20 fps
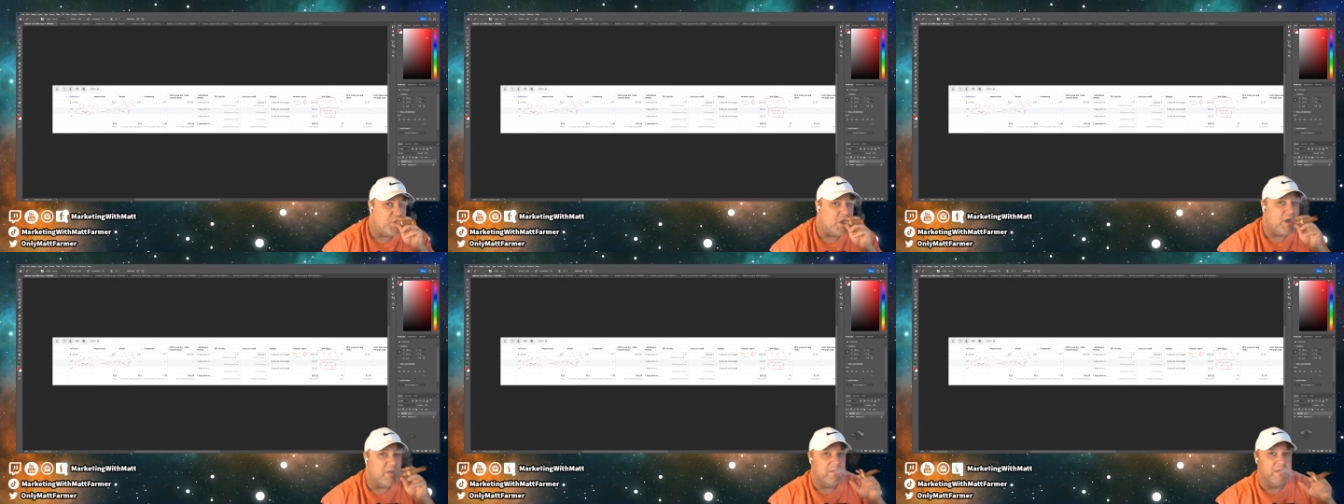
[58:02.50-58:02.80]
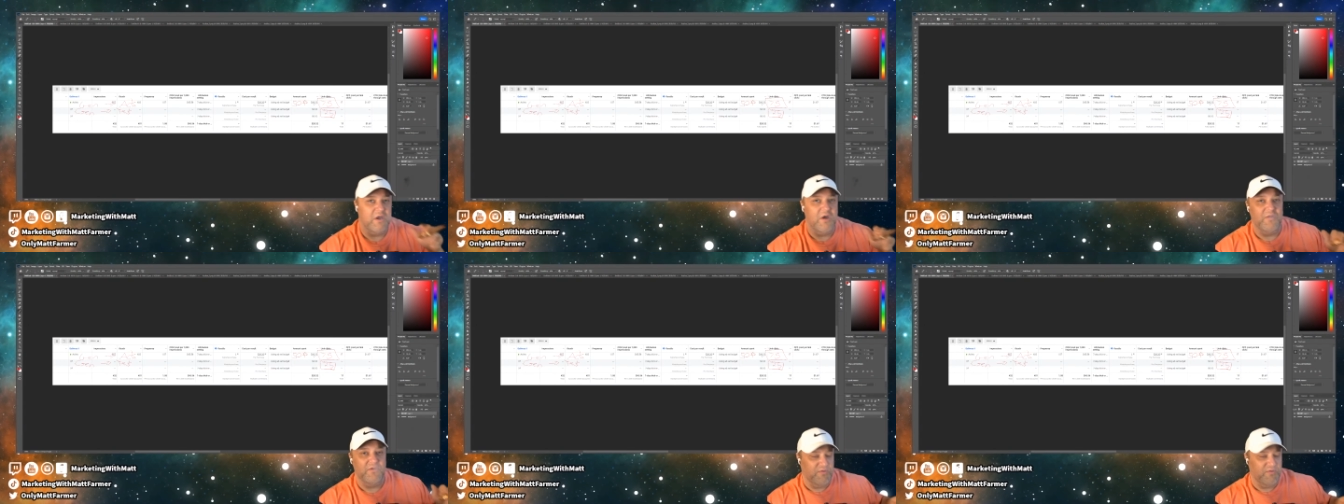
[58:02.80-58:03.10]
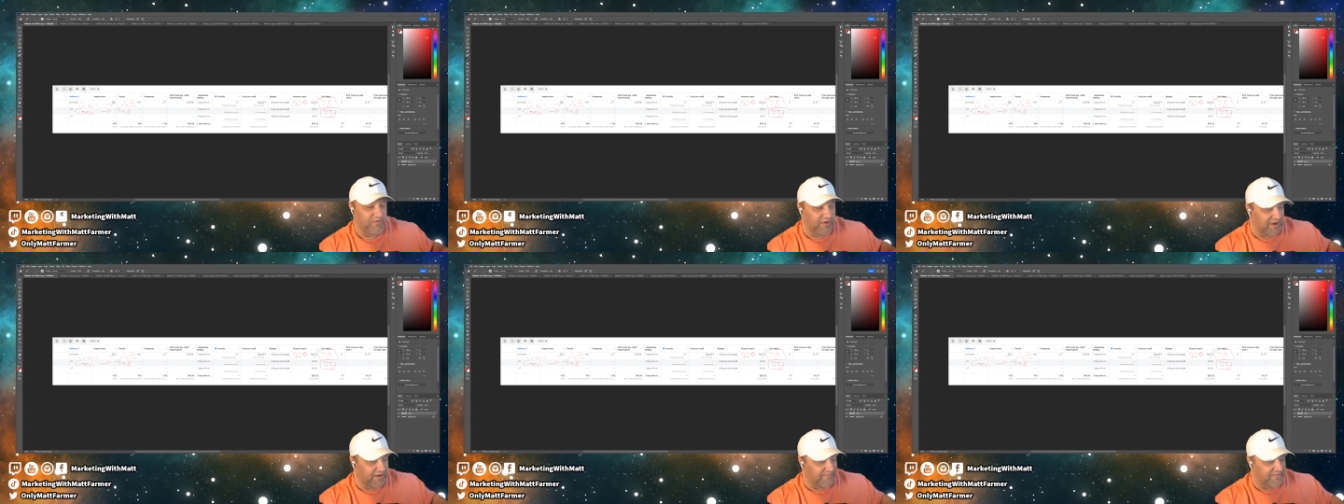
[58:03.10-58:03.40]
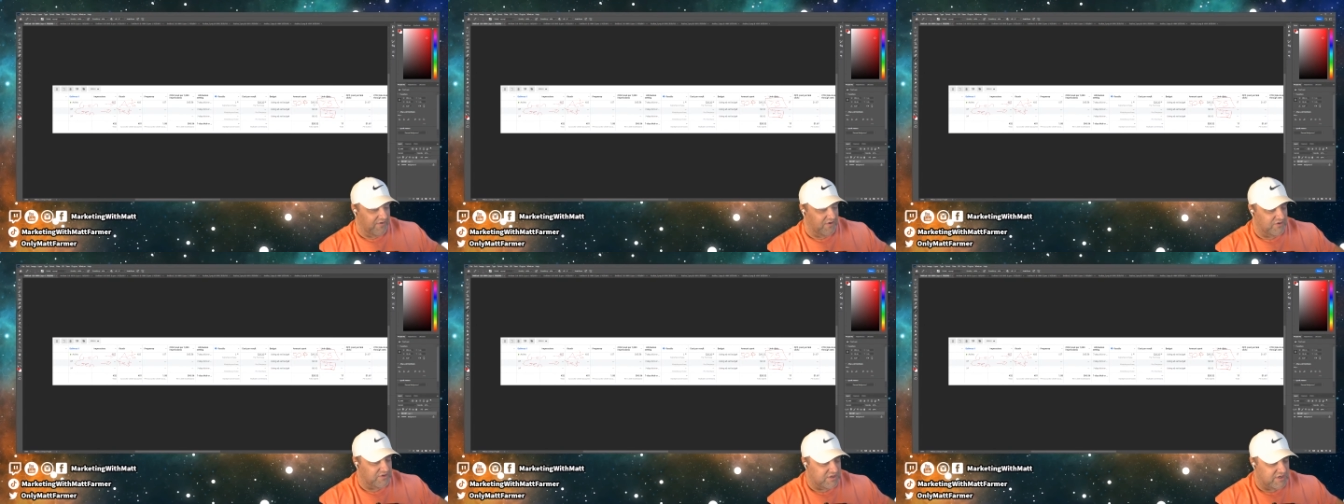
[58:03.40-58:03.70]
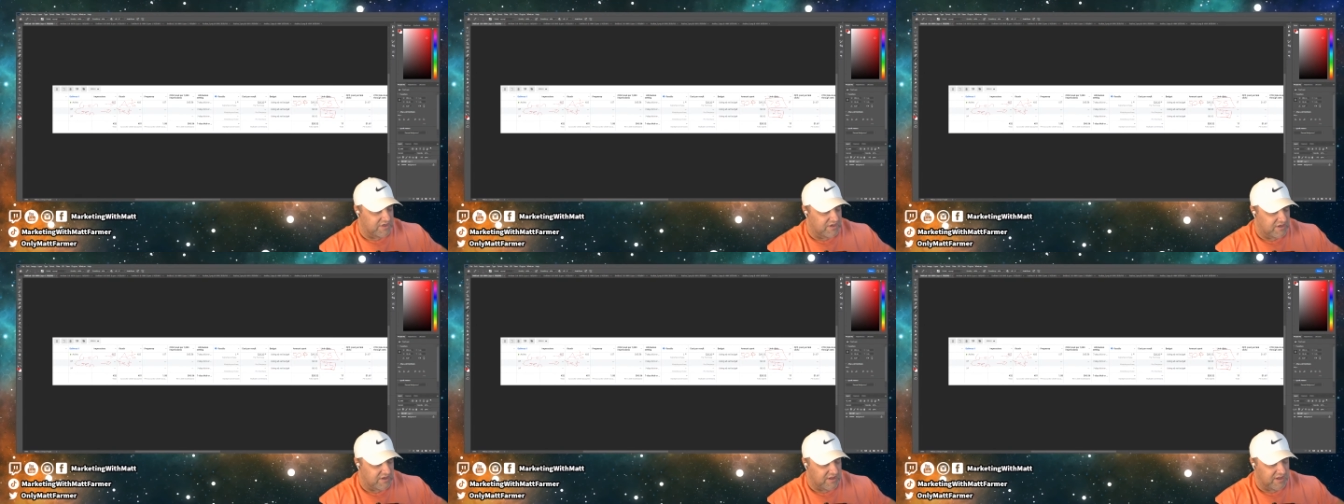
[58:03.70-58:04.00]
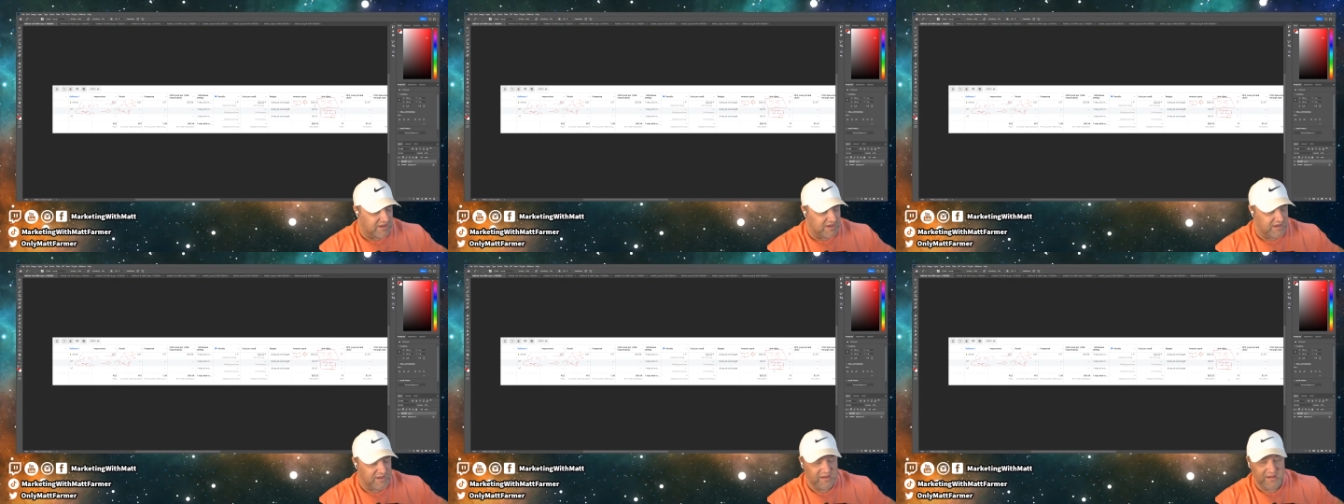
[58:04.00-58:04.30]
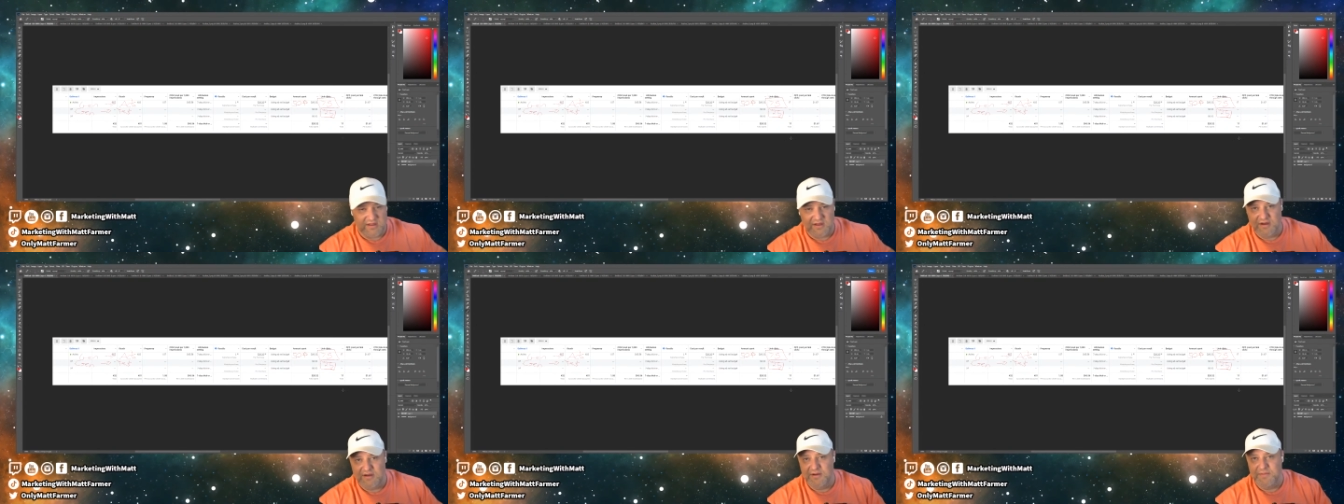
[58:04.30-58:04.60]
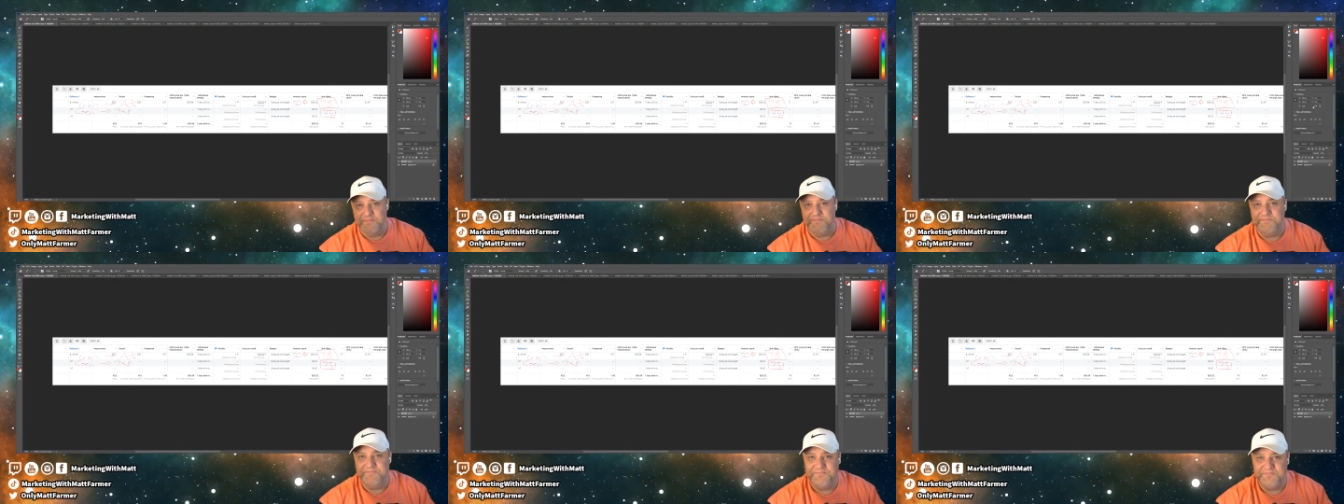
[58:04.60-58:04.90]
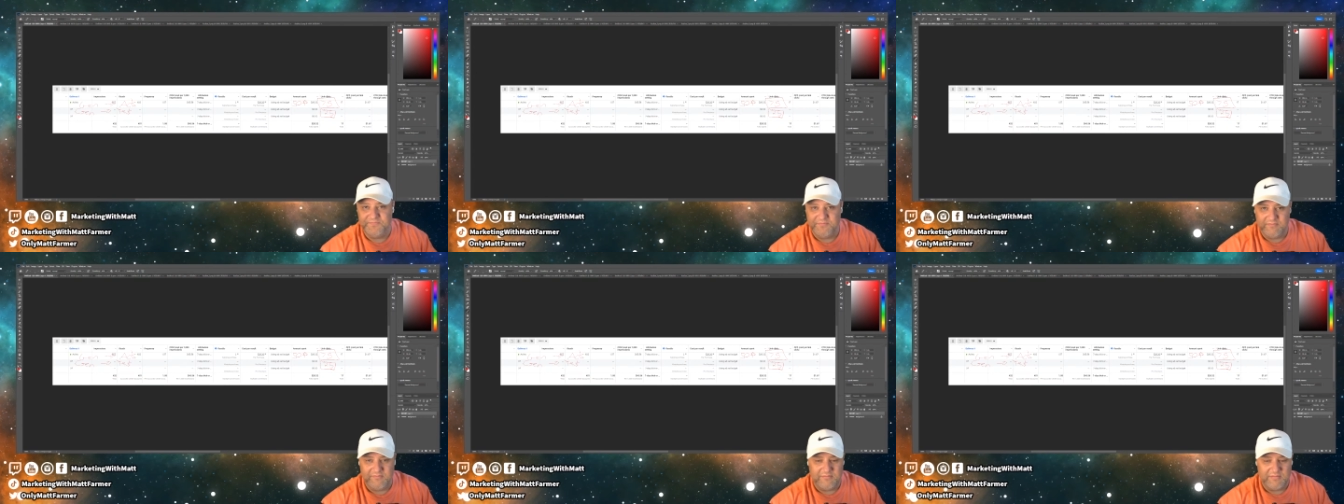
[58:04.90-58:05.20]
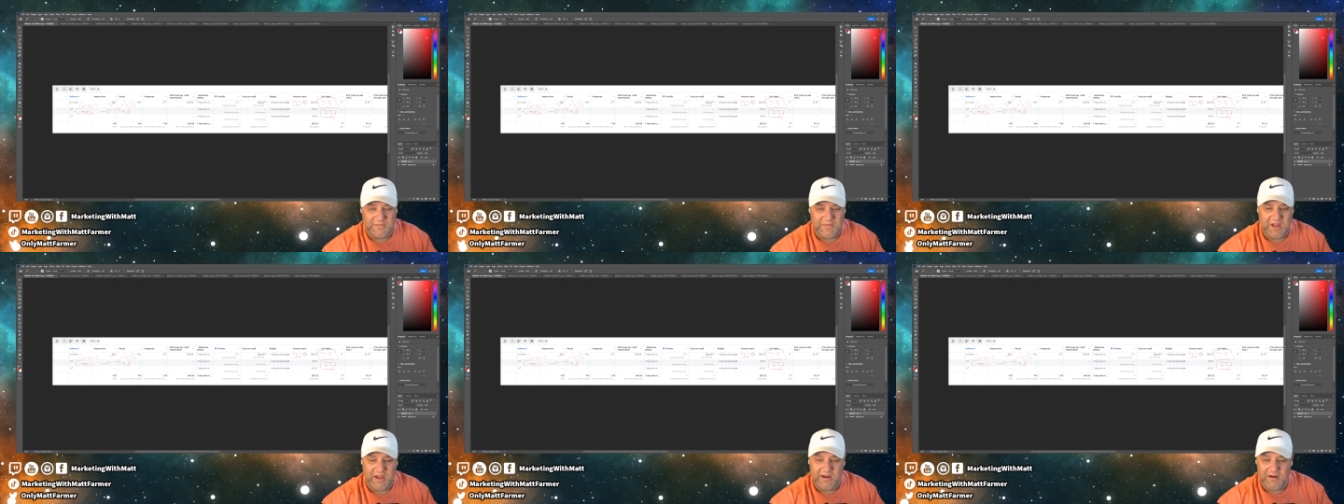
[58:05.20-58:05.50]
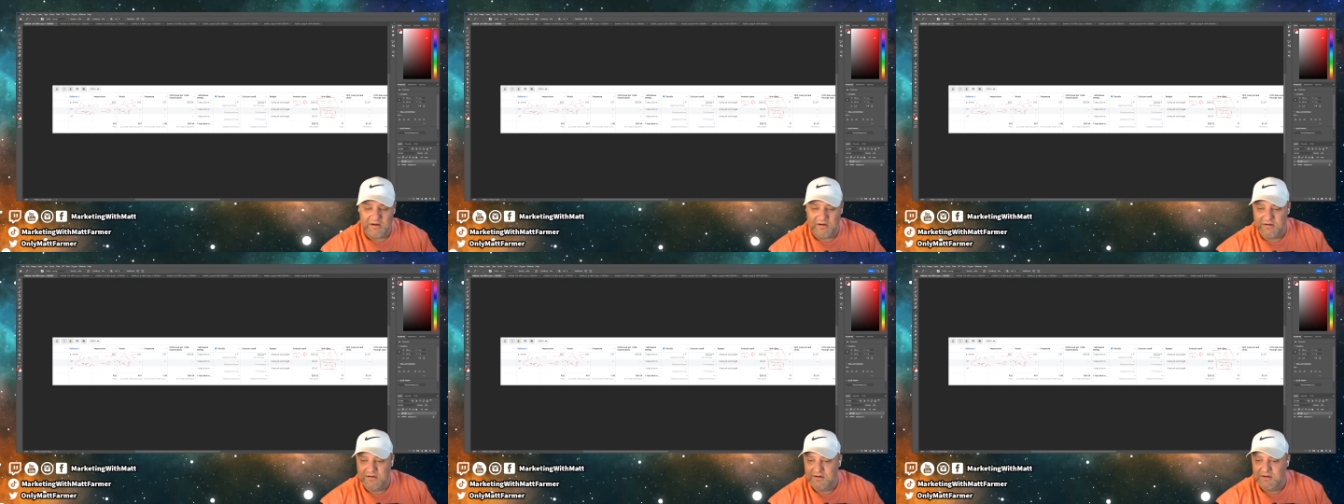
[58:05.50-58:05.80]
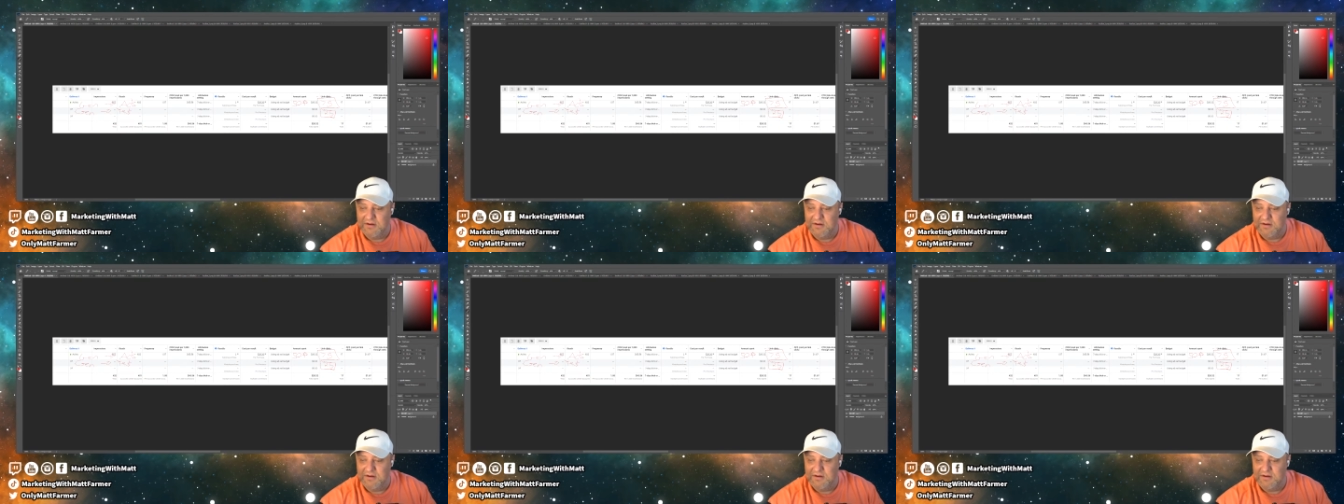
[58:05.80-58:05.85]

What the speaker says: No, 3 conversions is here.